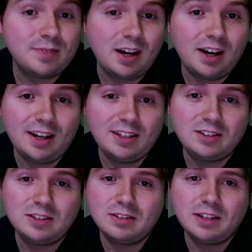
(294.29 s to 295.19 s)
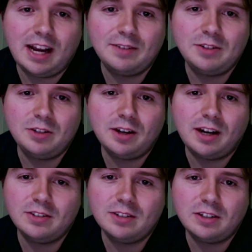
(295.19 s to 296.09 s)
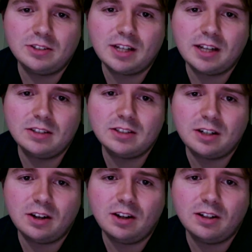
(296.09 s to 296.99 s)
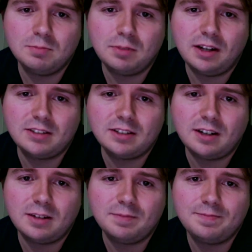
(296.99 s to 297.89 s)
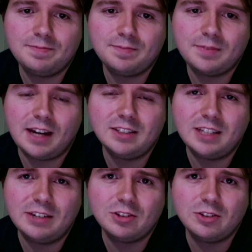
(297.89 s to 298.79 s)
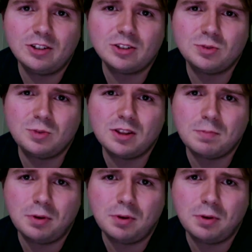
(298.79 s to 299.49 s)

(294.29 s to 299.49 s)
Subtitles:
I don't understand this at all. But that is how it looks with the